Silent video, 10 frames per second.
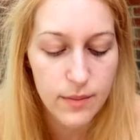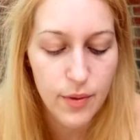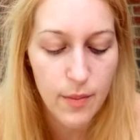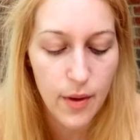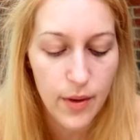
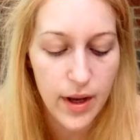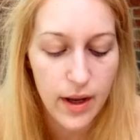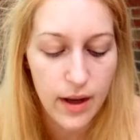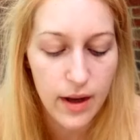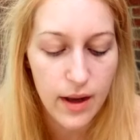
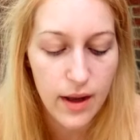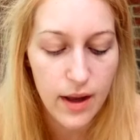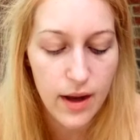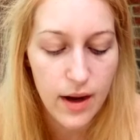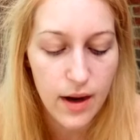promoting
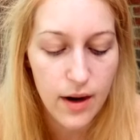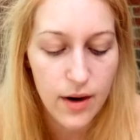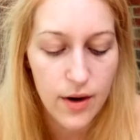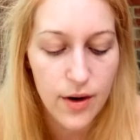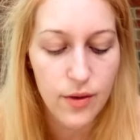
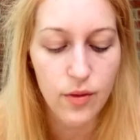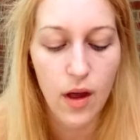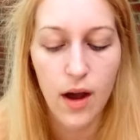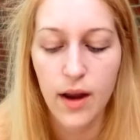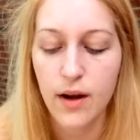her new
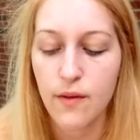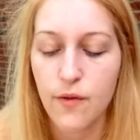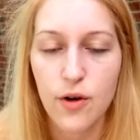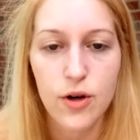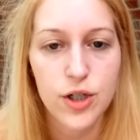line
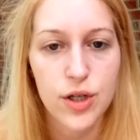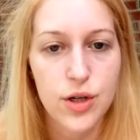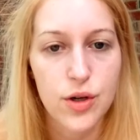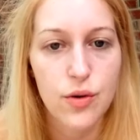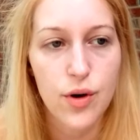for
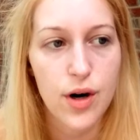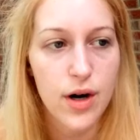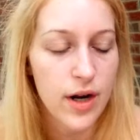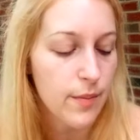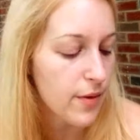Christian Dior
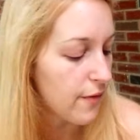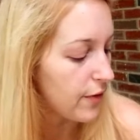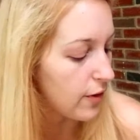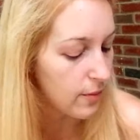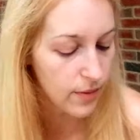in a
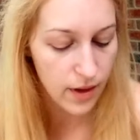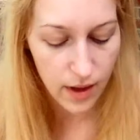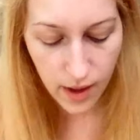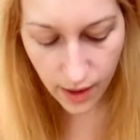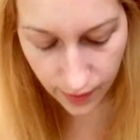perfume.
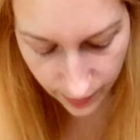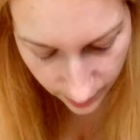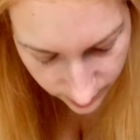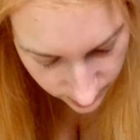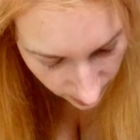
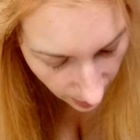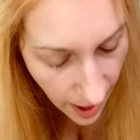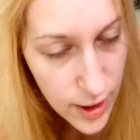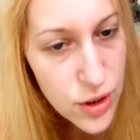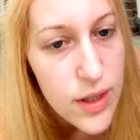This
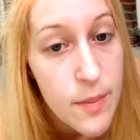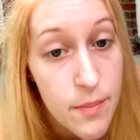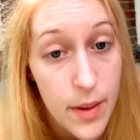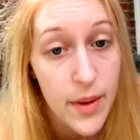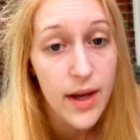actually
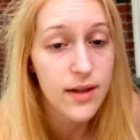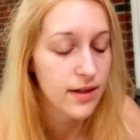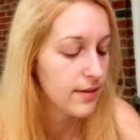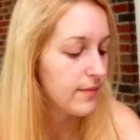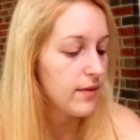
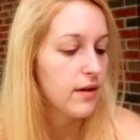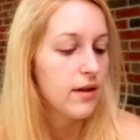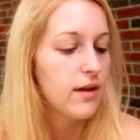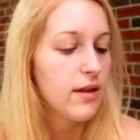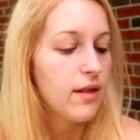mimicked
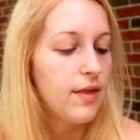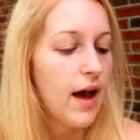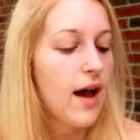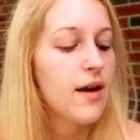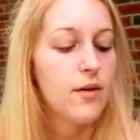
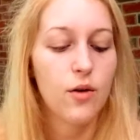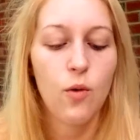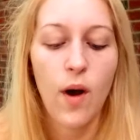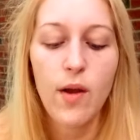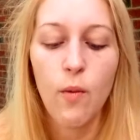that
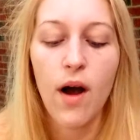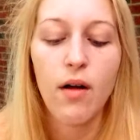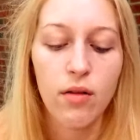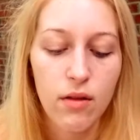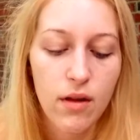quite
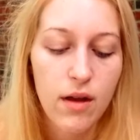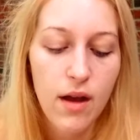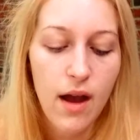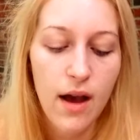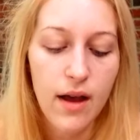well,
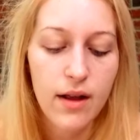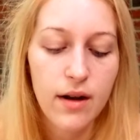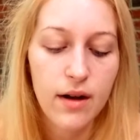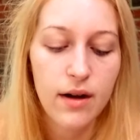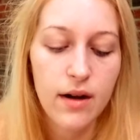
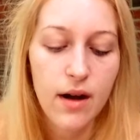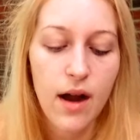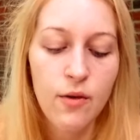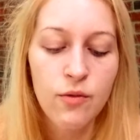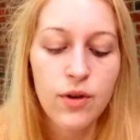and
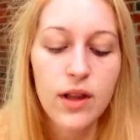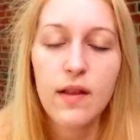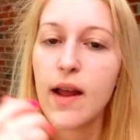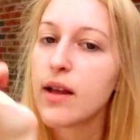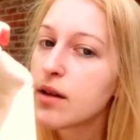I
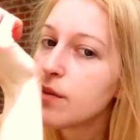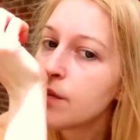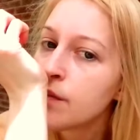really liked